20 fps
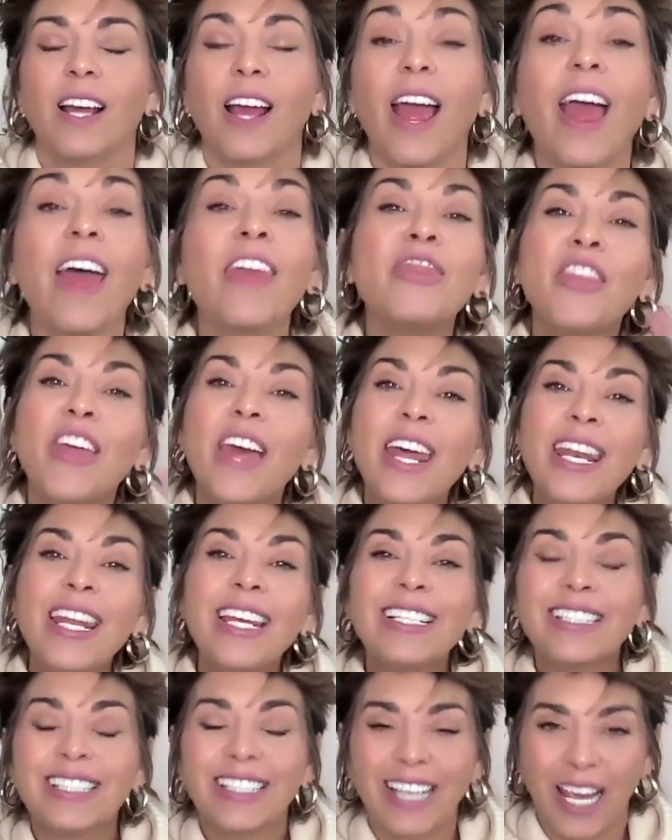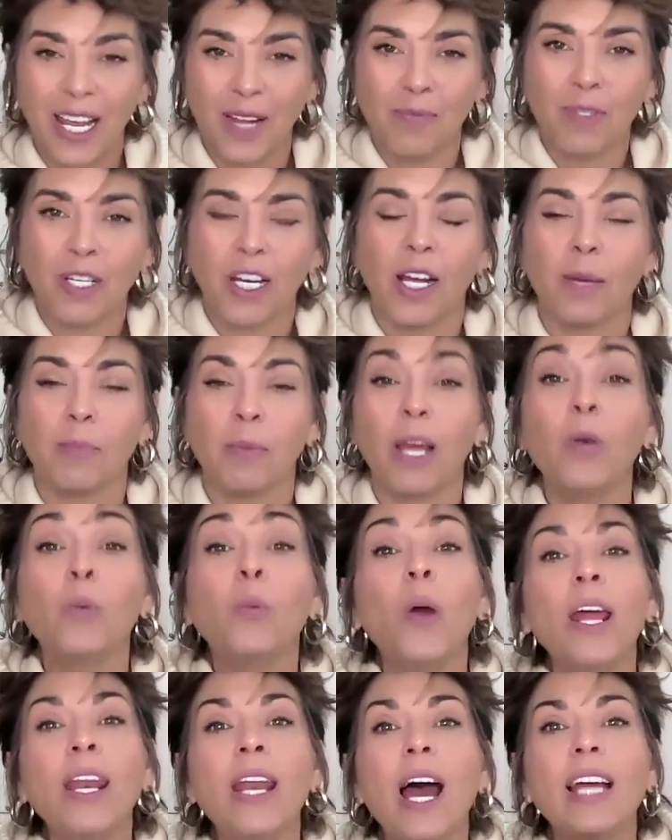And then it's game time. And
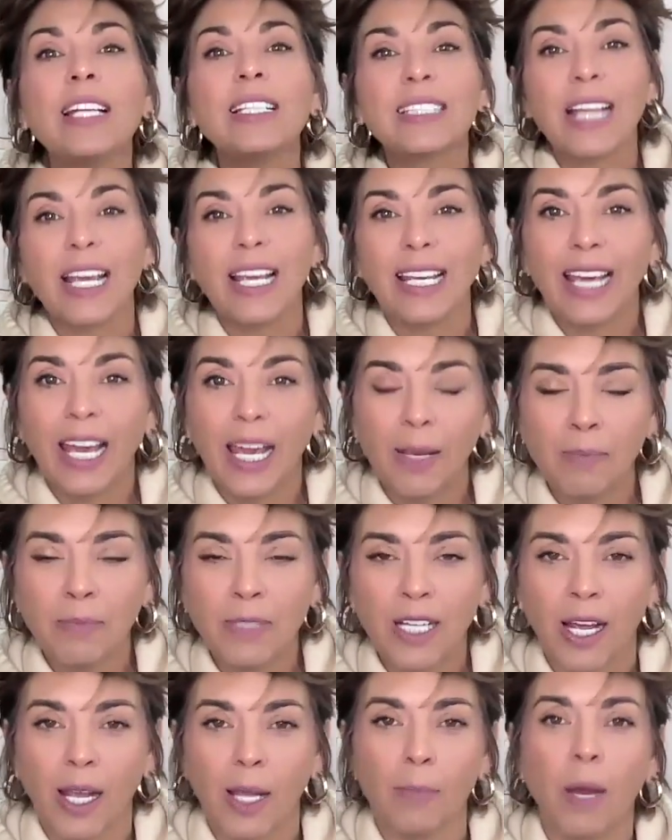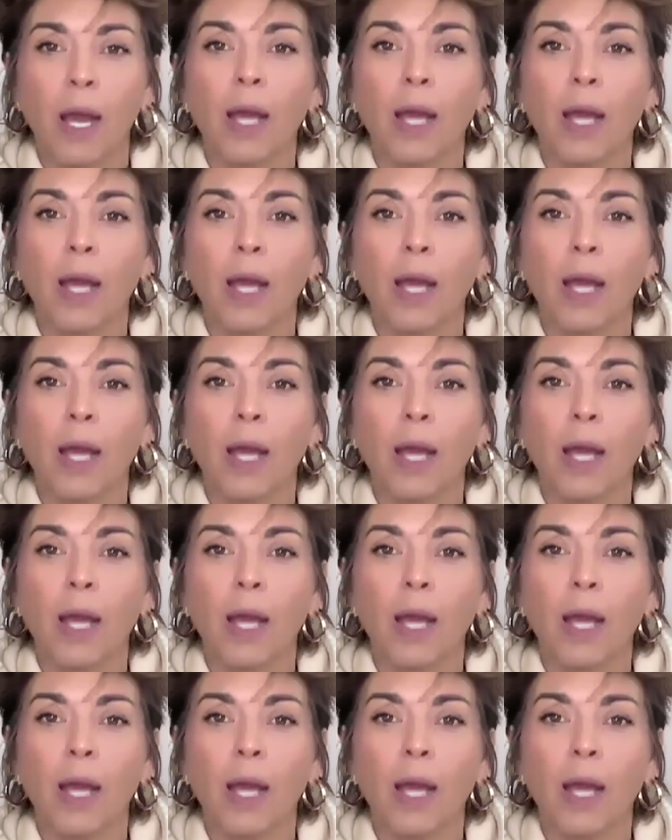when I say game time,